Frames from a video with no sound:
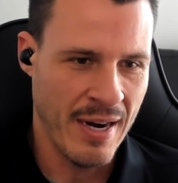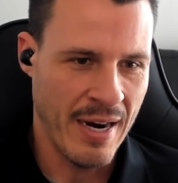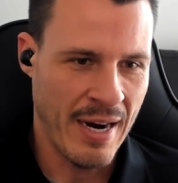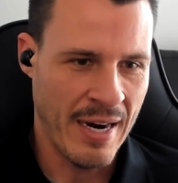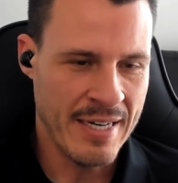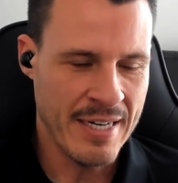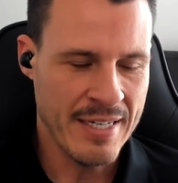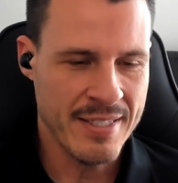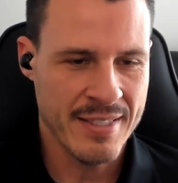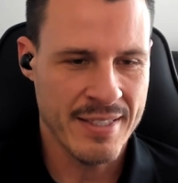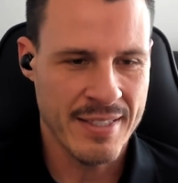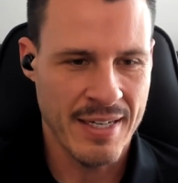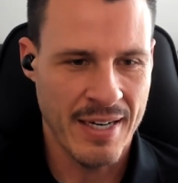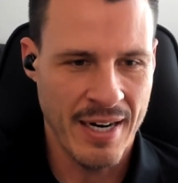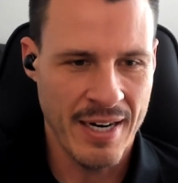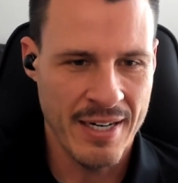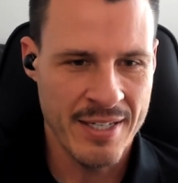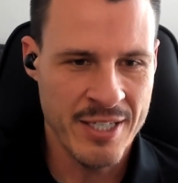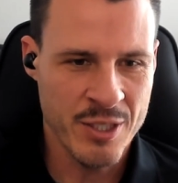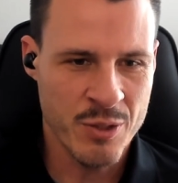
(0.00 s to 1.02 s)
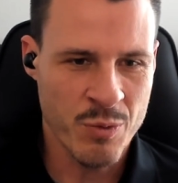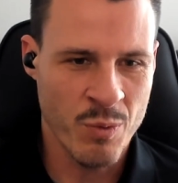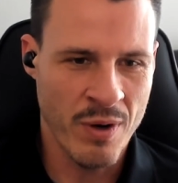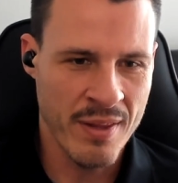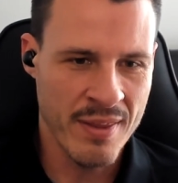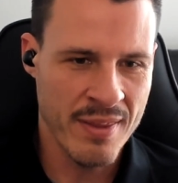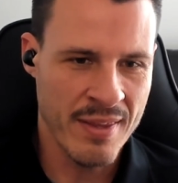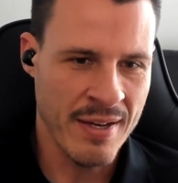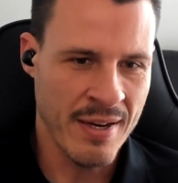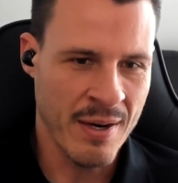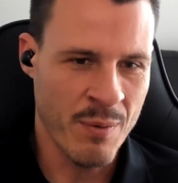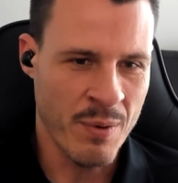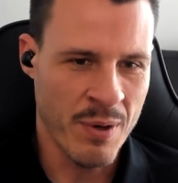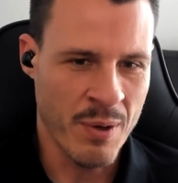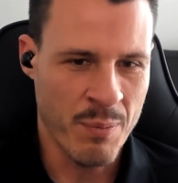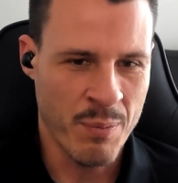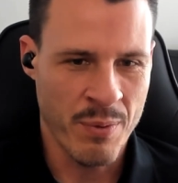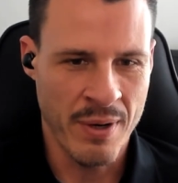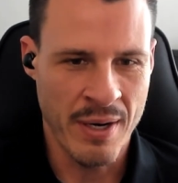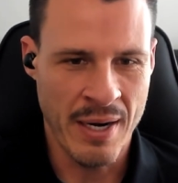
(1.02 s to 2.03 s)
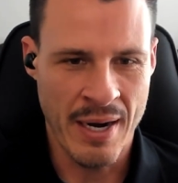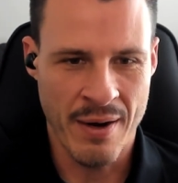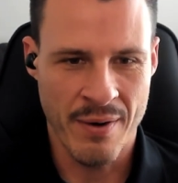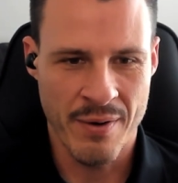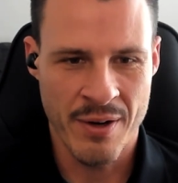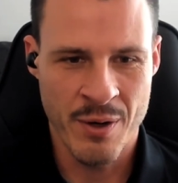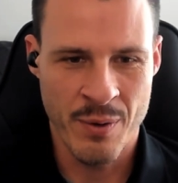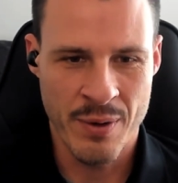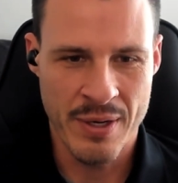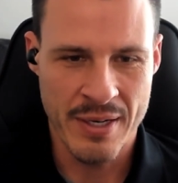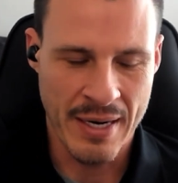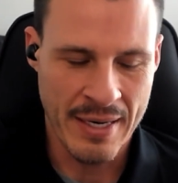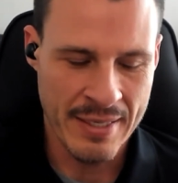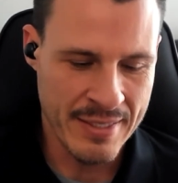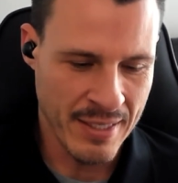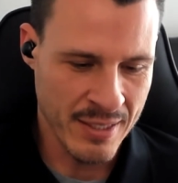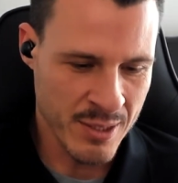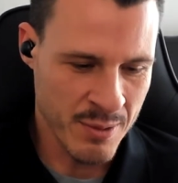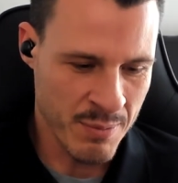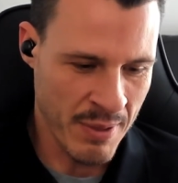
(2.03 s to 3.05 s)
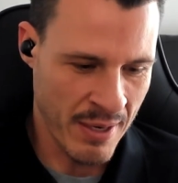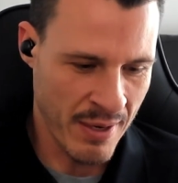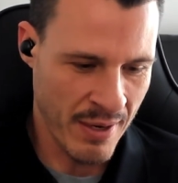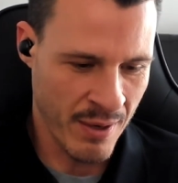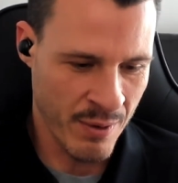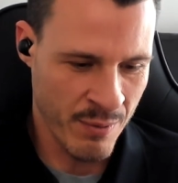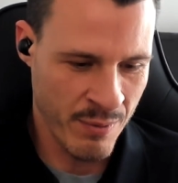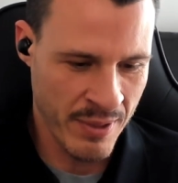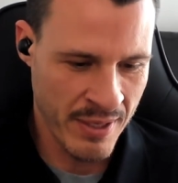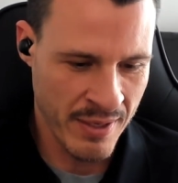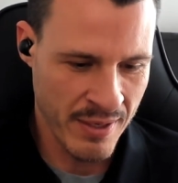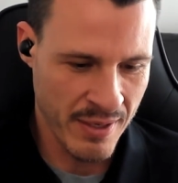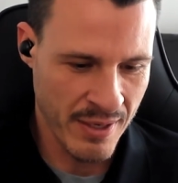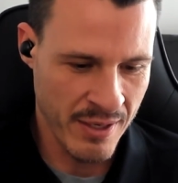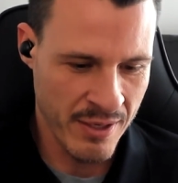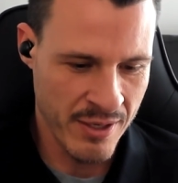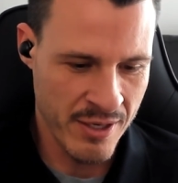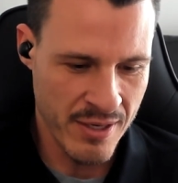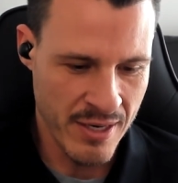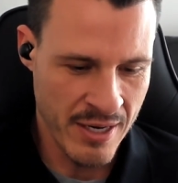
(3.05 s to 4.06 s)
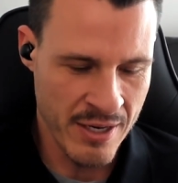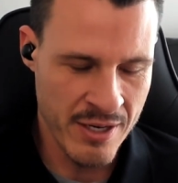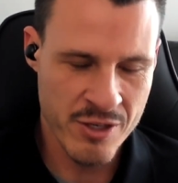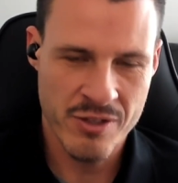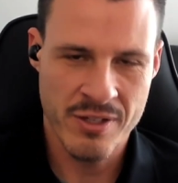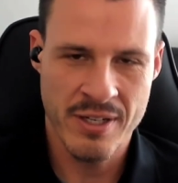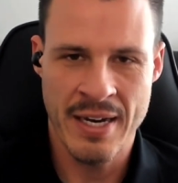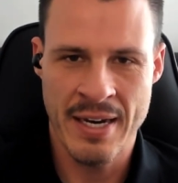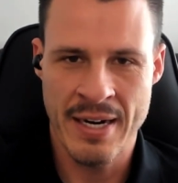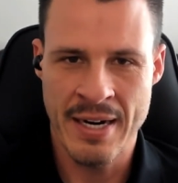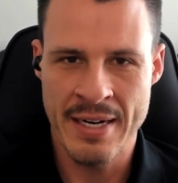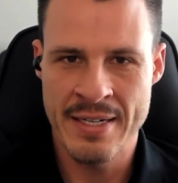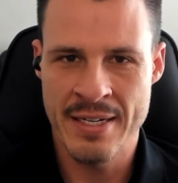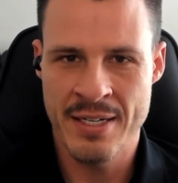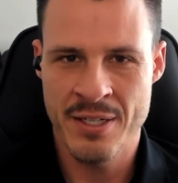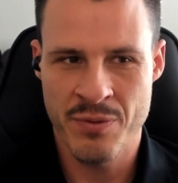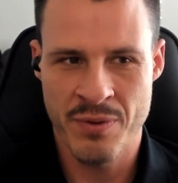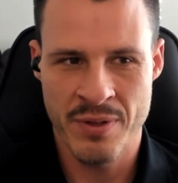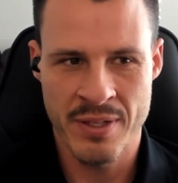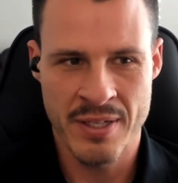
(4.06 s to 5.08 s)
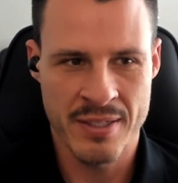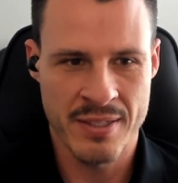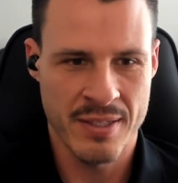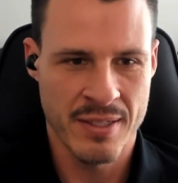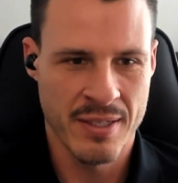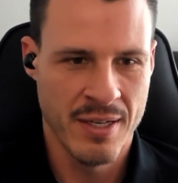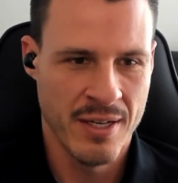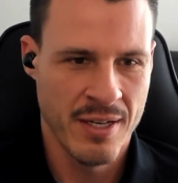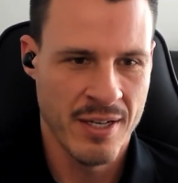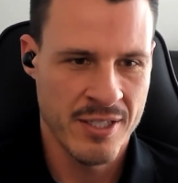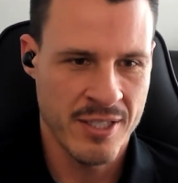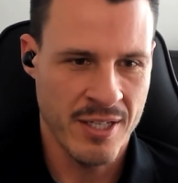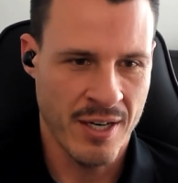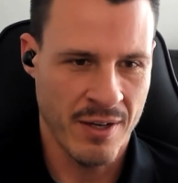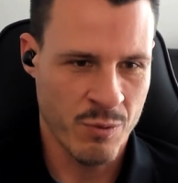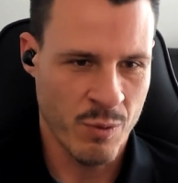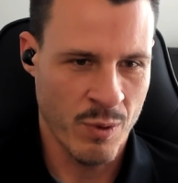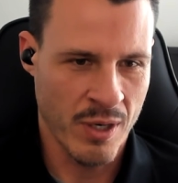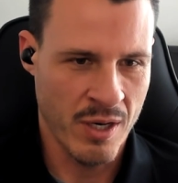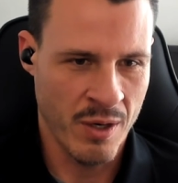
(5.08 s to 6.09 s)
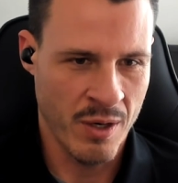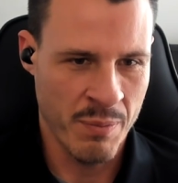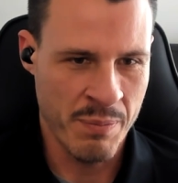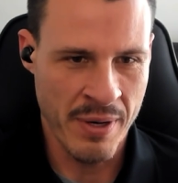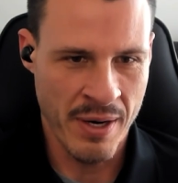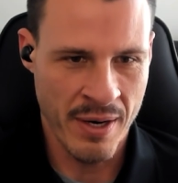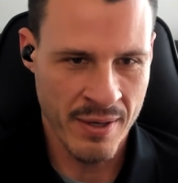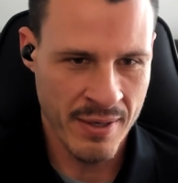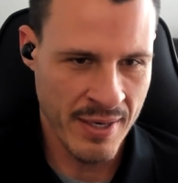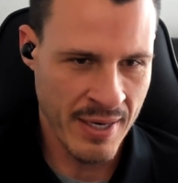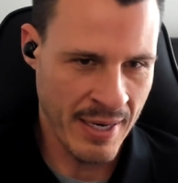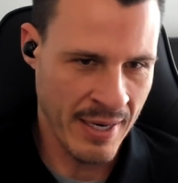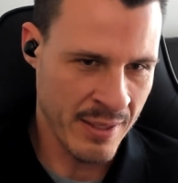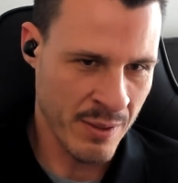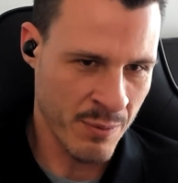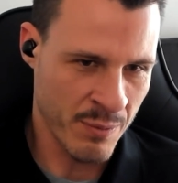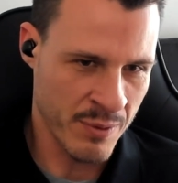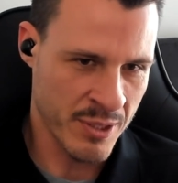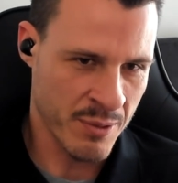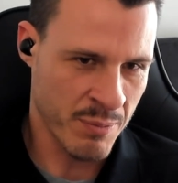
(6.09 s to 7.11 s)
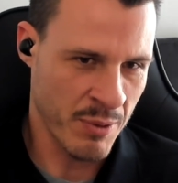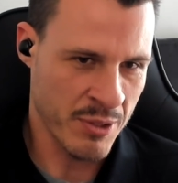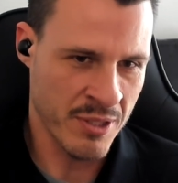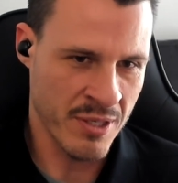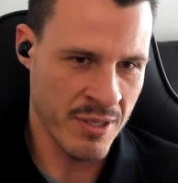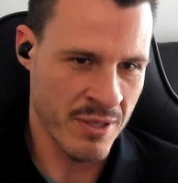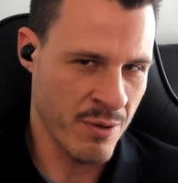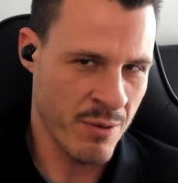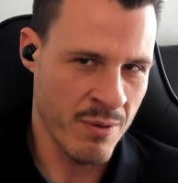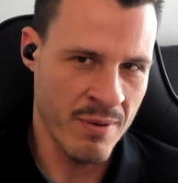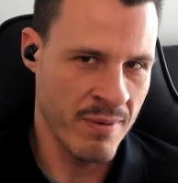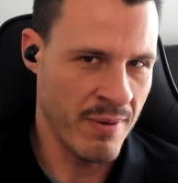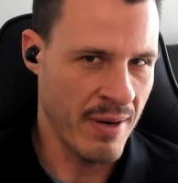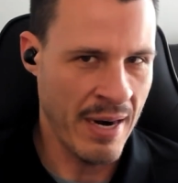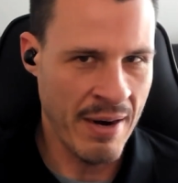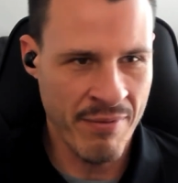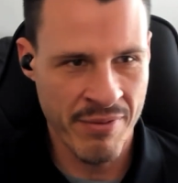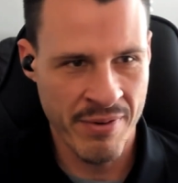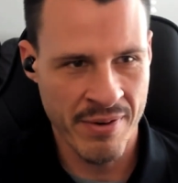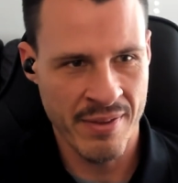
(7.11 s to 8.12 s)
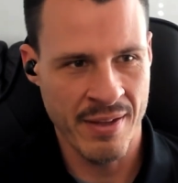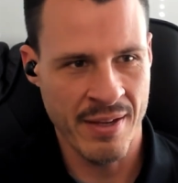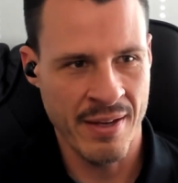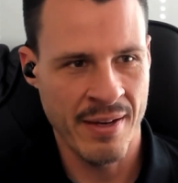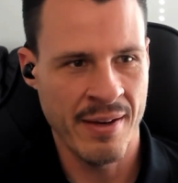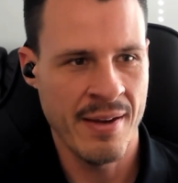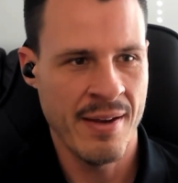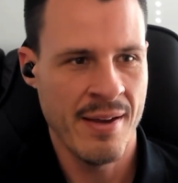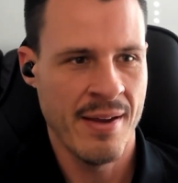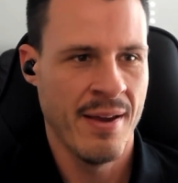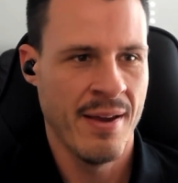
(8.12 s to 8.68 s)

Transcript: I guess just one thing I want to point out, I talked about how we initially had ideas for this software called BeyondCAD that was supposed to do everything,